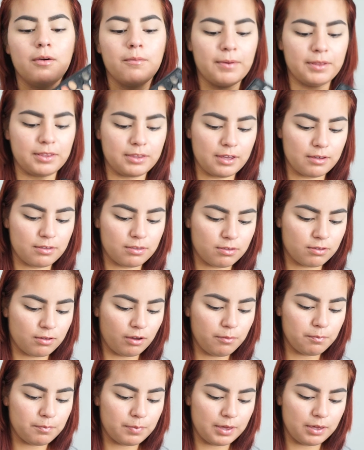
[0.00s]
but they're
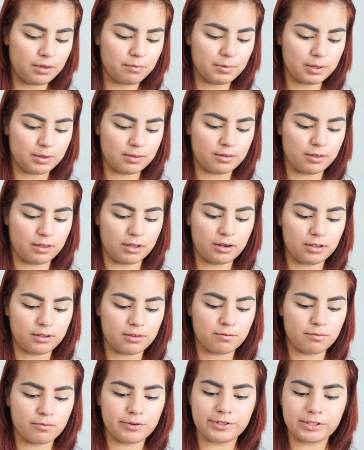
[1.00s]
so pigmented.
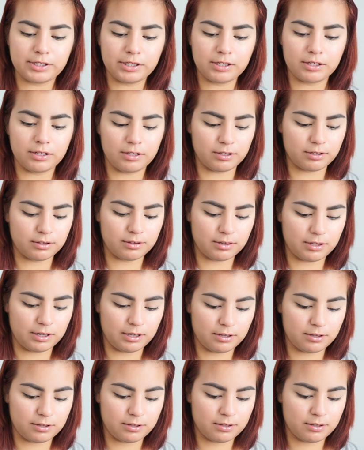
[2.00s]
It's ridiculous. Like,